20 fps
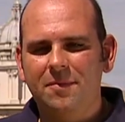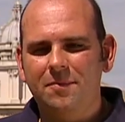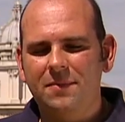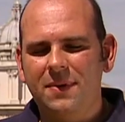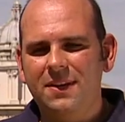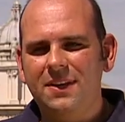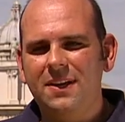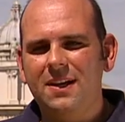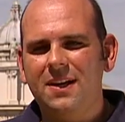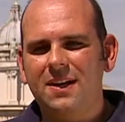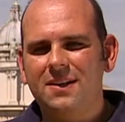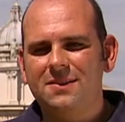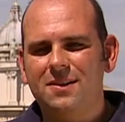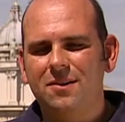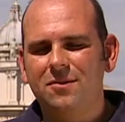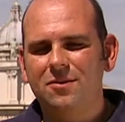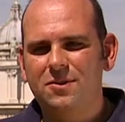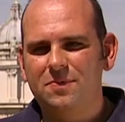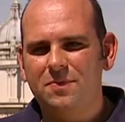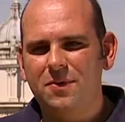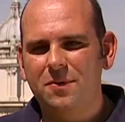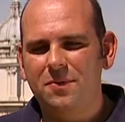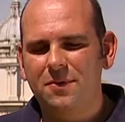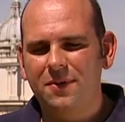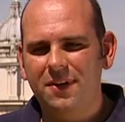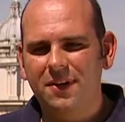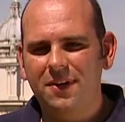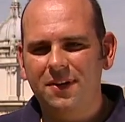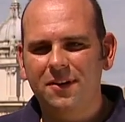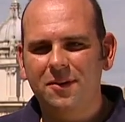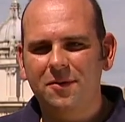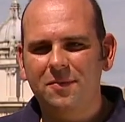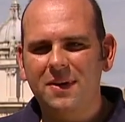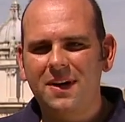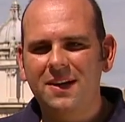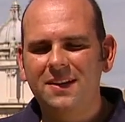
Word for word: the icon of World Youth Day,